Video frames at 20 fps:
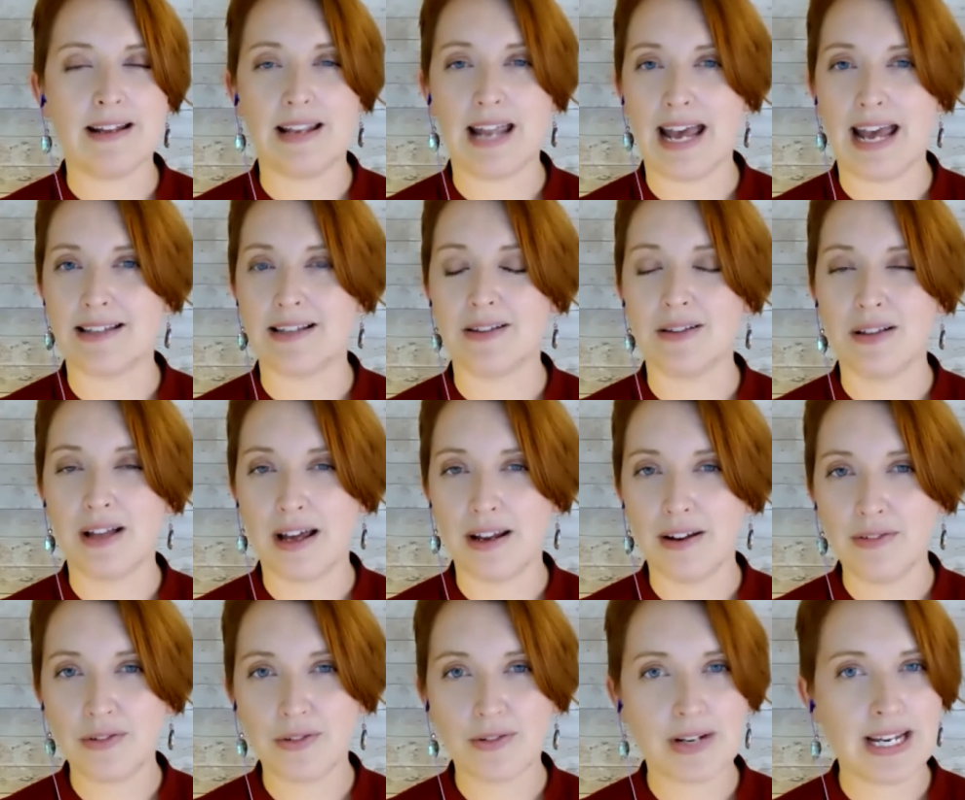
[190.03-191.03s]
It has a lot
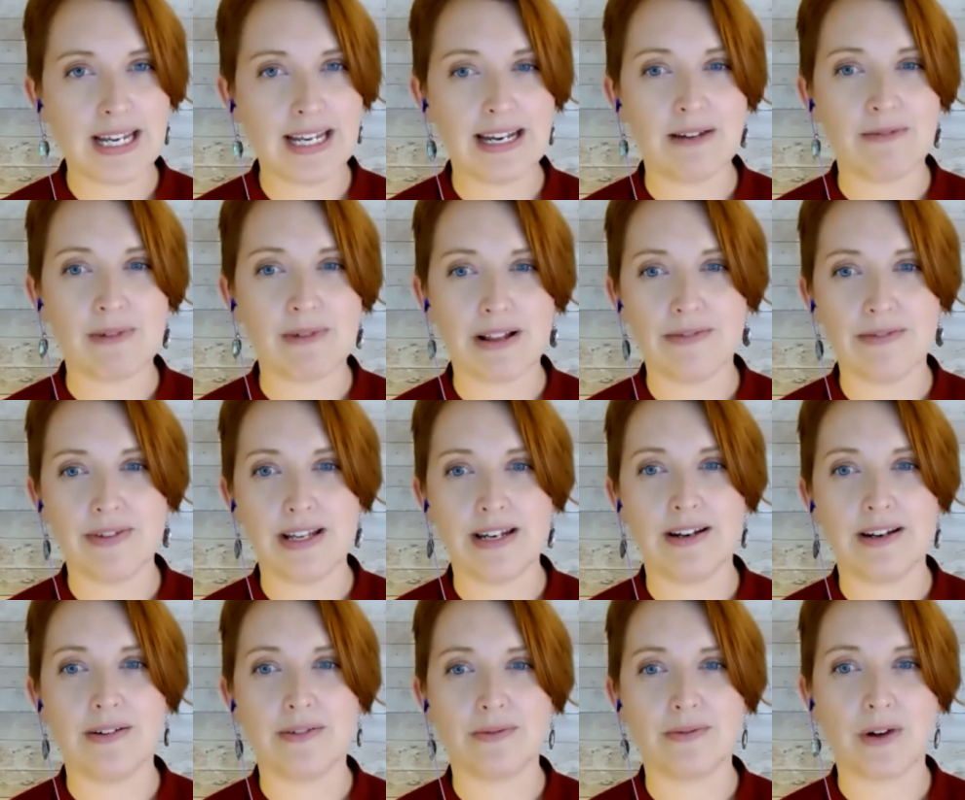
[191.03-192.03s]
of great and
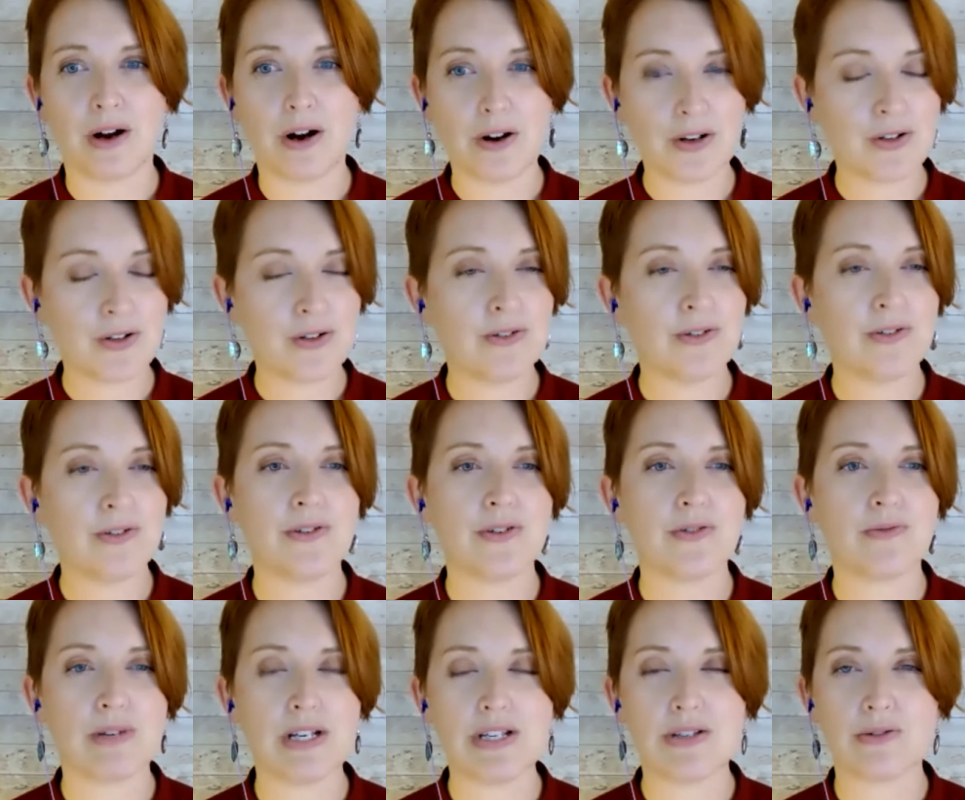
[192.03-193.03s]
relevant
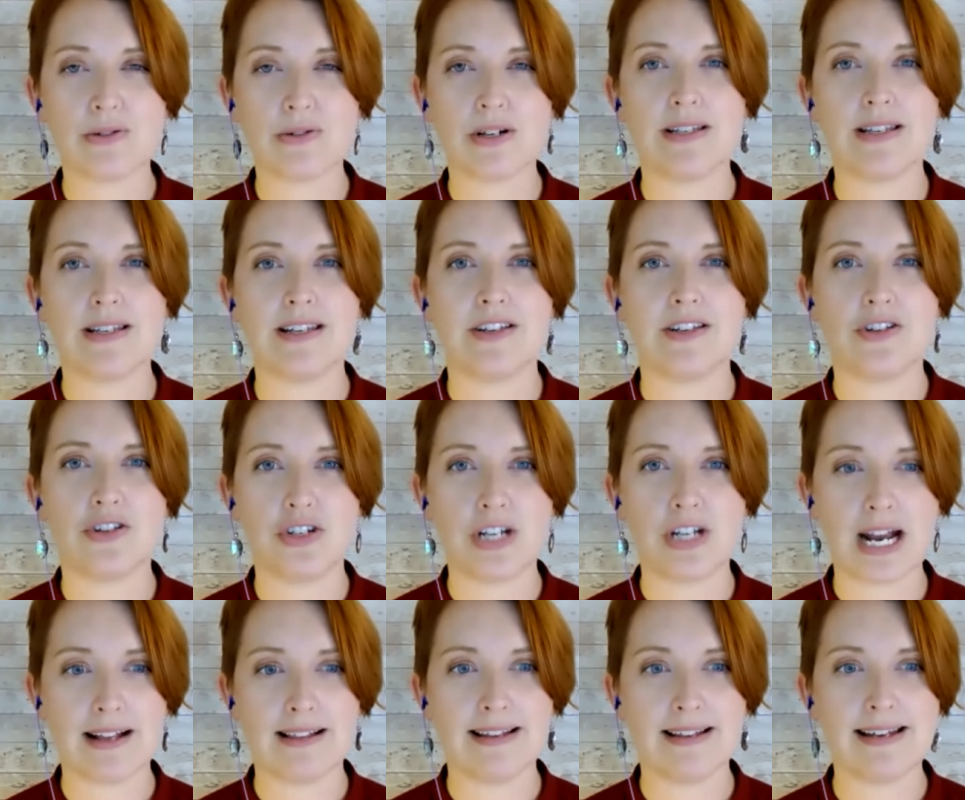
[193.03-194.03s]
articles, resources,
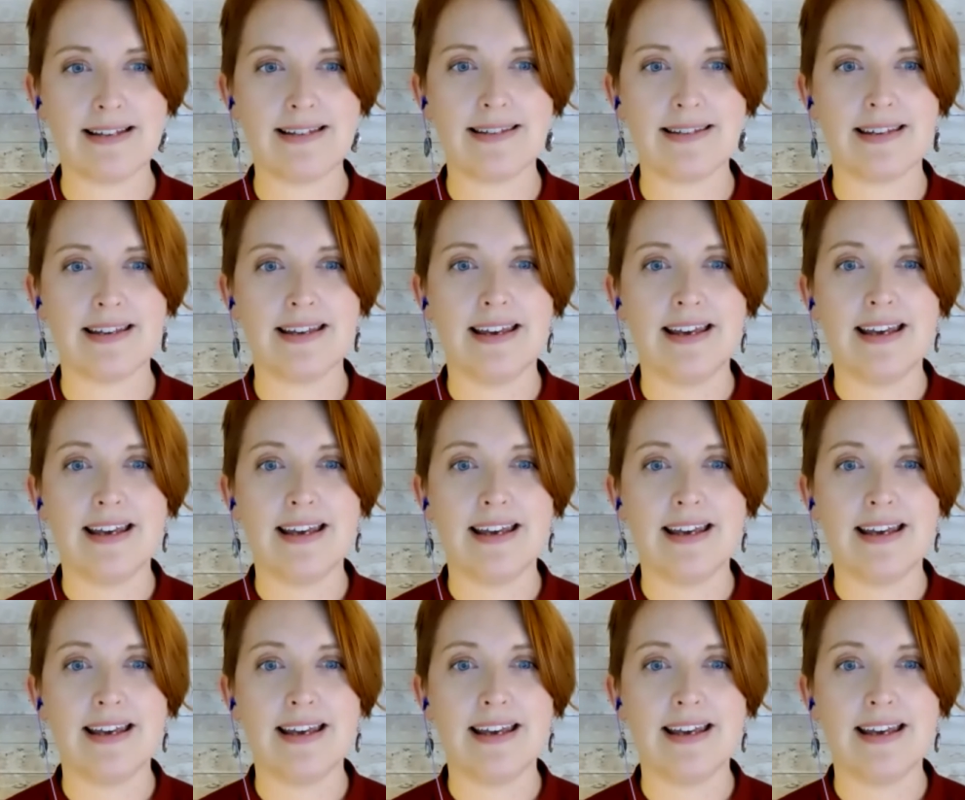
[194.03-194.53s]
checklists,